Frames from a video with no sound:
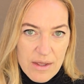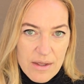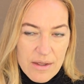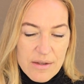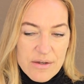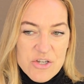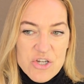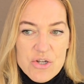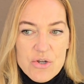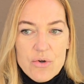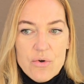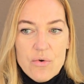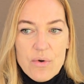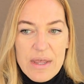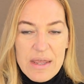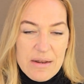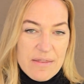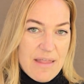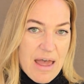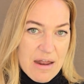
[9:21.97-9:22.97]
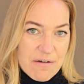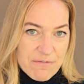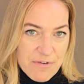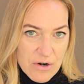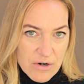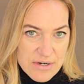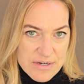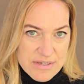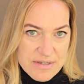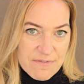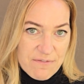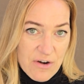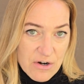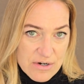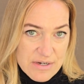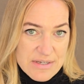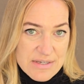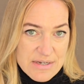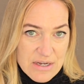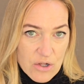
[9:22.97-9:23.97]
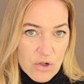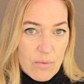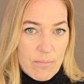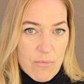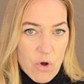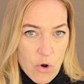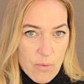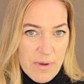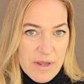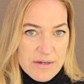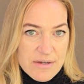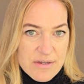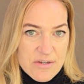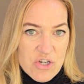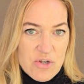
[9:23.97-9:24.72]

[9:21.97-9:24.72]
to, in that very, very single moment,